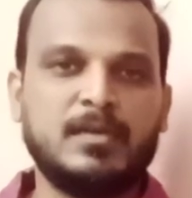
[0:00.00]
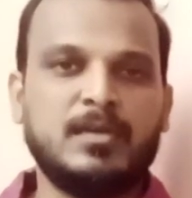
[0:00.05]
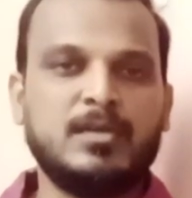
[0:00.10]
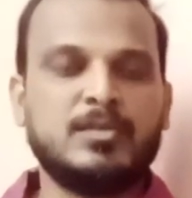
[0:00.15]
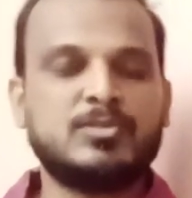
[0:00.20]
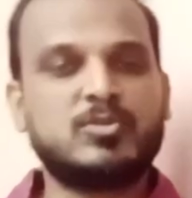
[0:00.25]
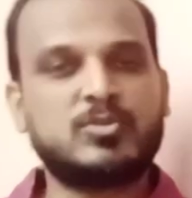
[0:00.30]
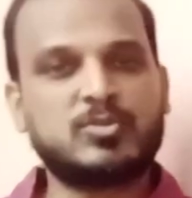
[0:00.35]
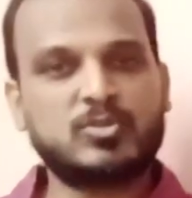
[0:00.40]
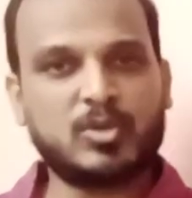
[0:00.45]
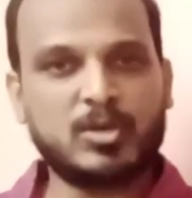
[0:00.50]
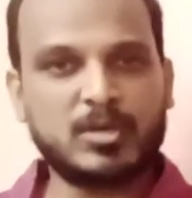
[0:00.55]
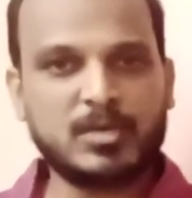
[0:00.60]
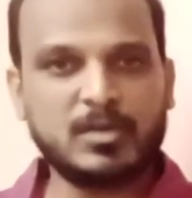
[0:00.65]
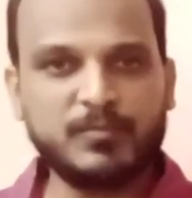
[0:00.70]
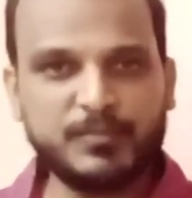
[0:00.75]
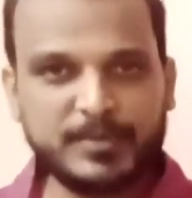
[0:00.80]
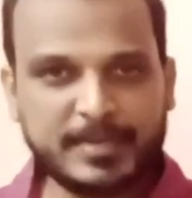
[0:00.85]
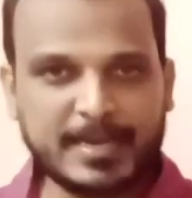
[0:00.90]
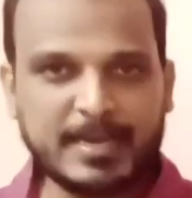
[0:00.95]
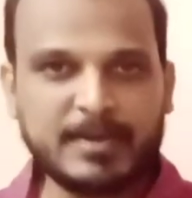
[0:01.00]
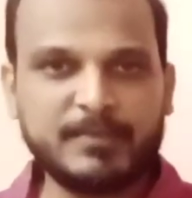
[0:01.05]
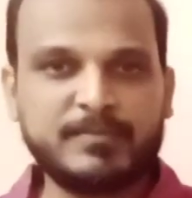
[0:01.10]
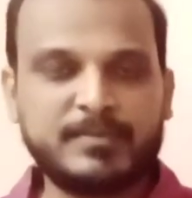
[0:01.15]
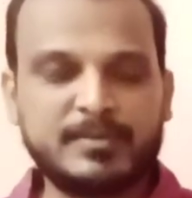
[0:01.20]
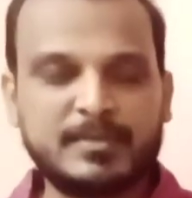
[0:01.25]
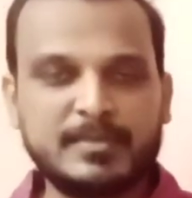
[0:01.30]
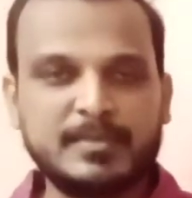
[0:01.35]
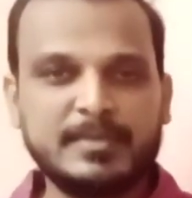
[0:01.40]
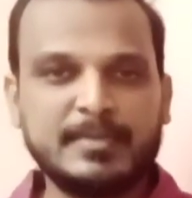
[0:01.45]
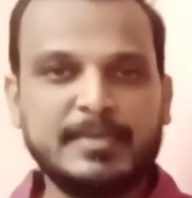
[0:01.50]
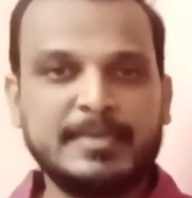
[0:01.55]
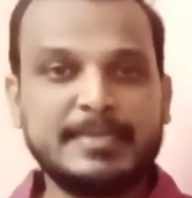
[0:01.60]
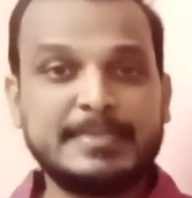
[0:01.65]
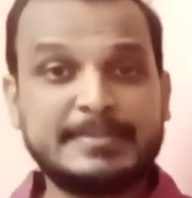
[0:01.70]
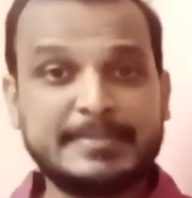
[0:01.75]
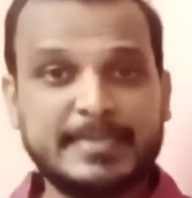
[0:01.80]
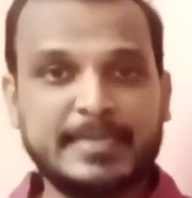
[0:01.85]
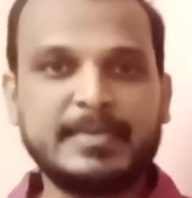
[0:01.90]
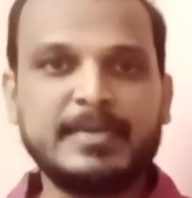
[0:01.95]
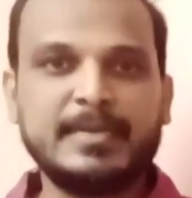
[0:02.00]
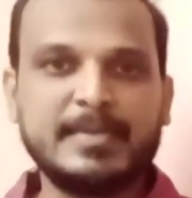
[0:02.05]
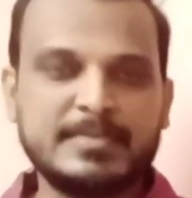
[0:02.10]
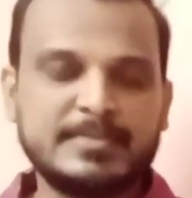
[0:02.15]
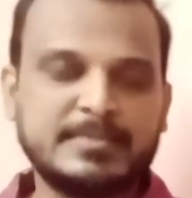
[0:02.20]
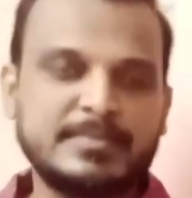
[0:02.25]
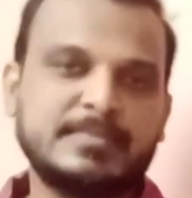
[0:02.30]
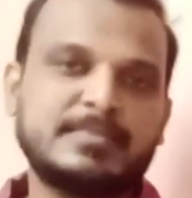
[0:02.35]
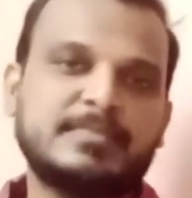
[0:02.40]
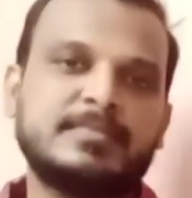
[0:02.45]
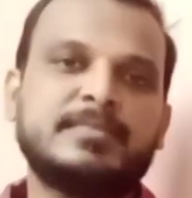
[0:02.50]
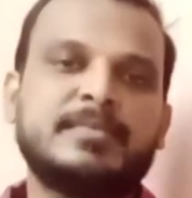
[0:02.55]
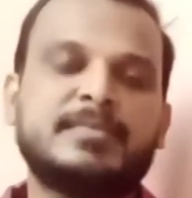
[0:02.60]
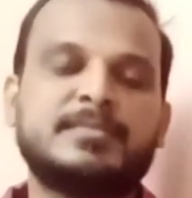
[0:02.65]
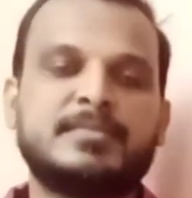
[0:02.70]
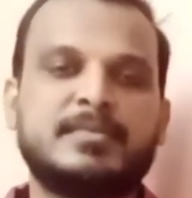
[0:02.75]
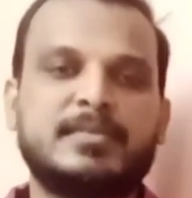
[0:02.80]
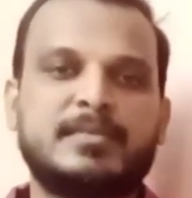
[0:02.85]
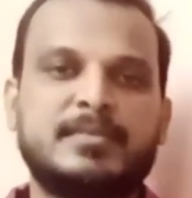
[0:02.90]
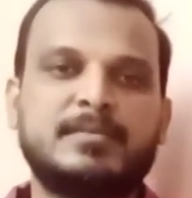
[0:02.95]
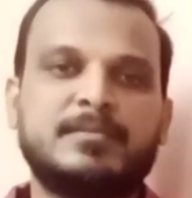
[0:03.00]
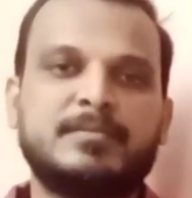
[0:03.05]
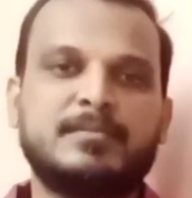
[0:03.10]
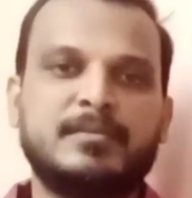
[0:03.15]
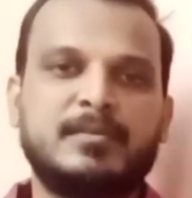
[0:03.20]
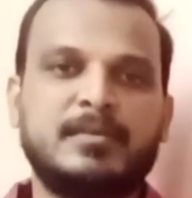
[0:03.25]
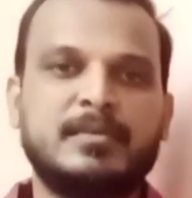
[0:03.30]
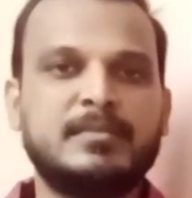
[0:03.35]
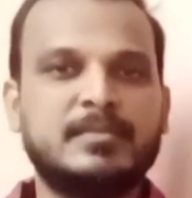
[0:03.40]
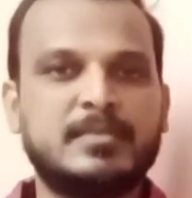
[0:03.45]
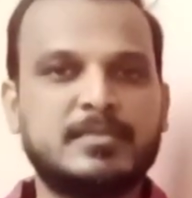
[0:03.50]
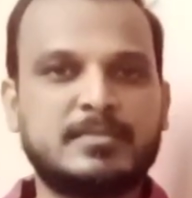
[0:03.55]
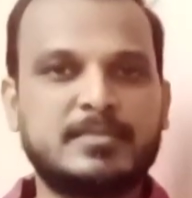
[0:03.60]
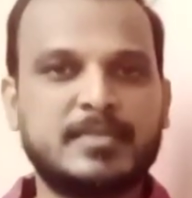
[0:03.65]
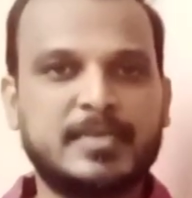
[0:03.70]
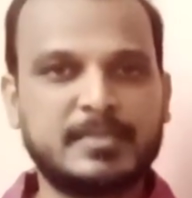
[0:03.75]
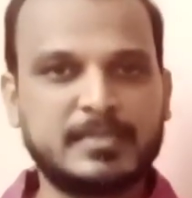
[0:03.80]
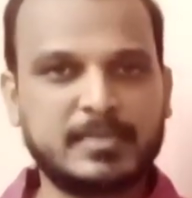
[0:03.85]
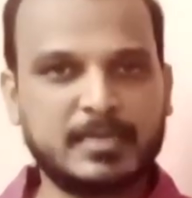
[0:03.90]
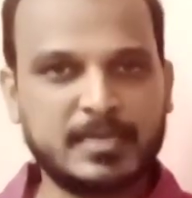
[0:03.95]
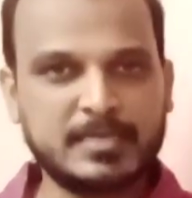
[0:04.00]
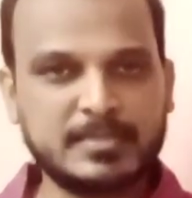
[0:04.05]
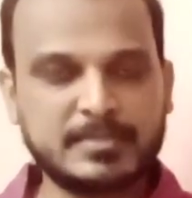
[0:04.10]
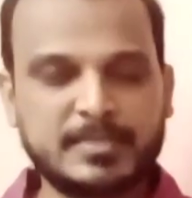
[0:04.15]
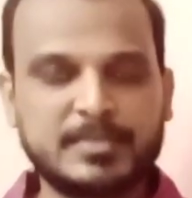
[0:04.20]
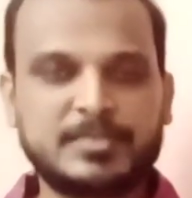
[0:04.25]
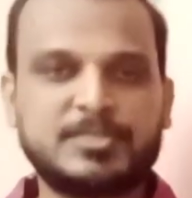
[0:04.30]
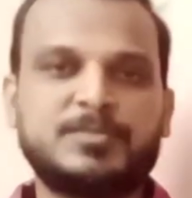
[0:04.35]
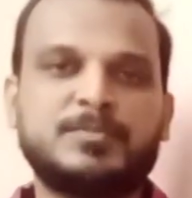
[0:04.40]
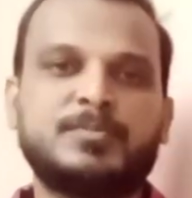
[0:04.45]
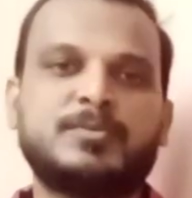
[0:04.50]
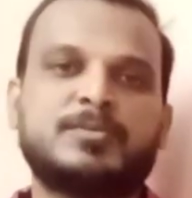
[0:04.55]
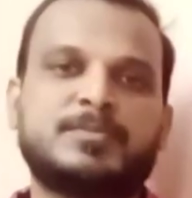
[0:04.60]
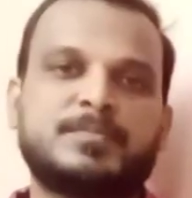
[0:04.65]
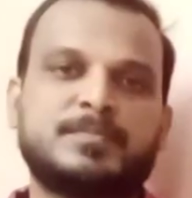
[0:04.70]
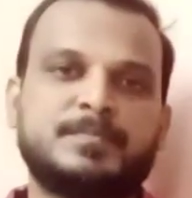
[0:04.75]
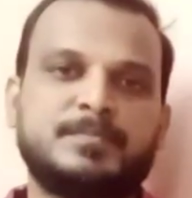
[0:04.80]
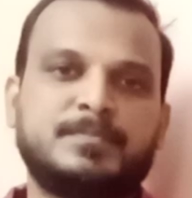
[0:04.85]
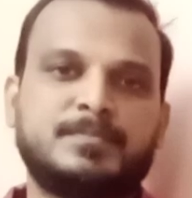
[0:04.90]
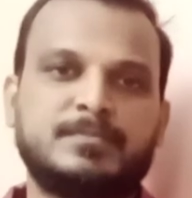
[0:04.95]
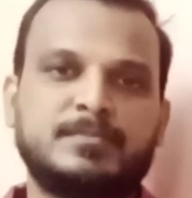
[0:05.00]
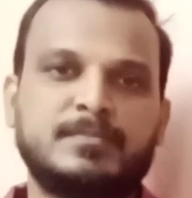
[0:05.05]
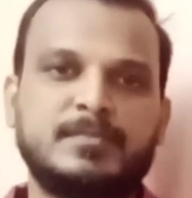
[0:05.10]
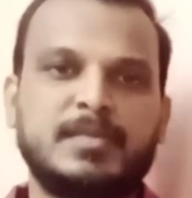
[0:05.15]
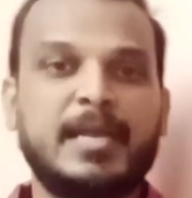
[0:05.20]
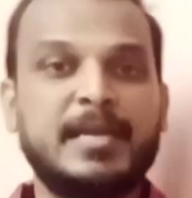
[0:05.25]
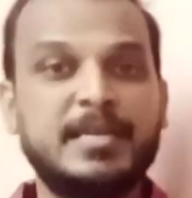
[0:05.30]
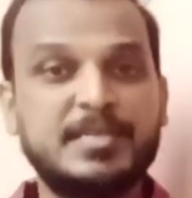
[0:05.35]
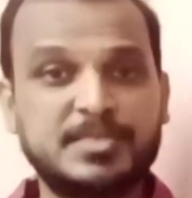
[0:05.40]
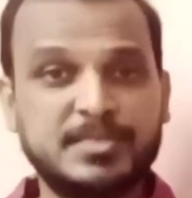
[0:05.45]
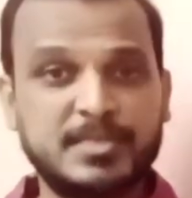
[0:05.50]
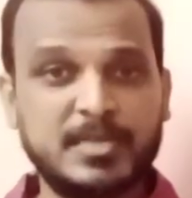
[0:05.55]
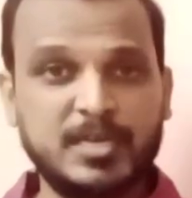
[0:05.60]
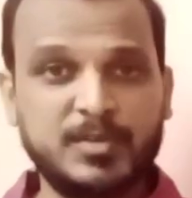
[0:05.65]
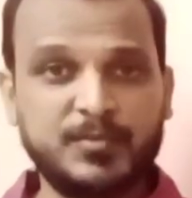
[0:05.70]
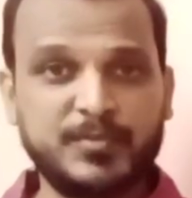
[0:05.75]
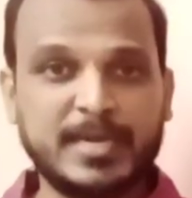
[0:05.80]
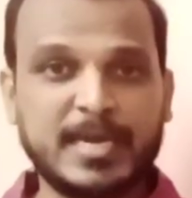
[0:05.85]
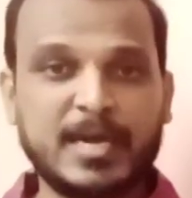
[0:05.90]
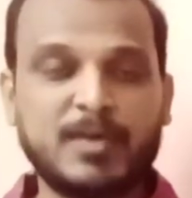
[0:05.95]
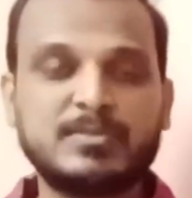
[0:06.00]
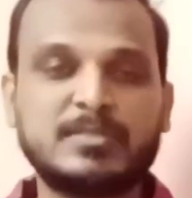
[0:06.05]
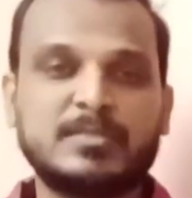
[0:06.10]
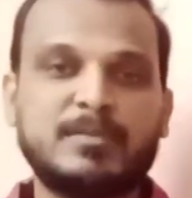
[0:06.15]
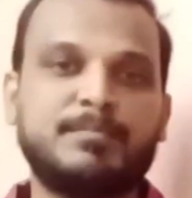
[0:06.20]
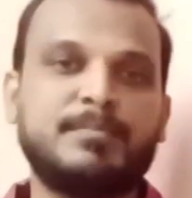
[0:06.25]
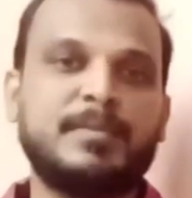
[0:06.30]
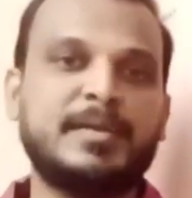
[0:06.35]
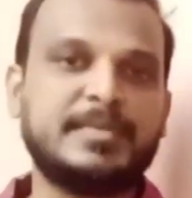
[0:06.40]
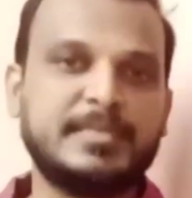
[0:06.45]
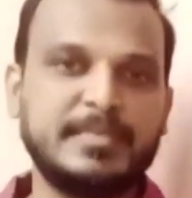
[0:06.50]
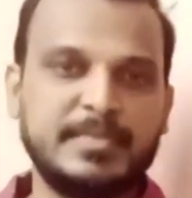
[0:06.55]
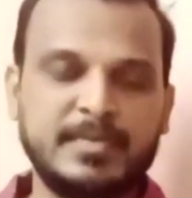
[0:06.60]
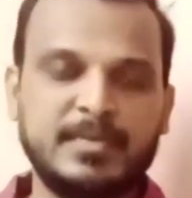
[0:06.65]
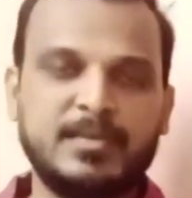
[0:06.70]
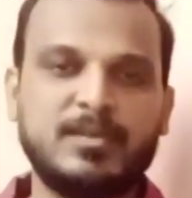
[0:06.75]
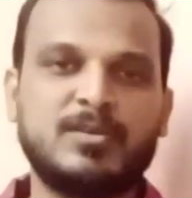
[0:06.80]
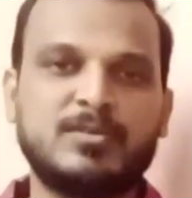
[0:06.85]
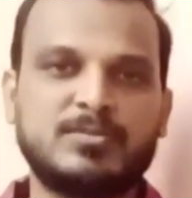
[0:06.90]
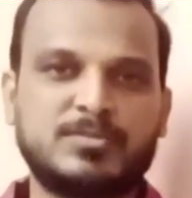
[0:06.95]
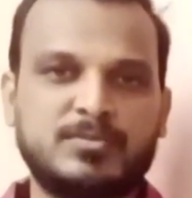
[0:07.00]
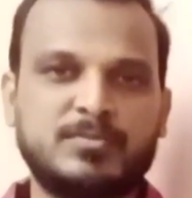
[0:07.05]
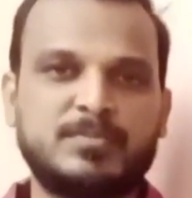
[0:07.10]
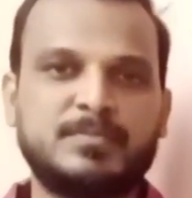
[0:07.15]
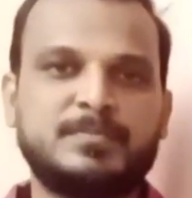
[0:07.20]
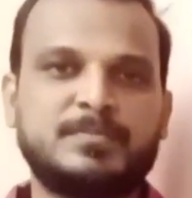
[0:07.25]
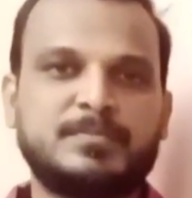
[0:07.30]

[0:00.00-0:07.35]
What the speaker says: So total we have 10 lessons, dear children, in this 10th class textbook. Additionally, we have some material also.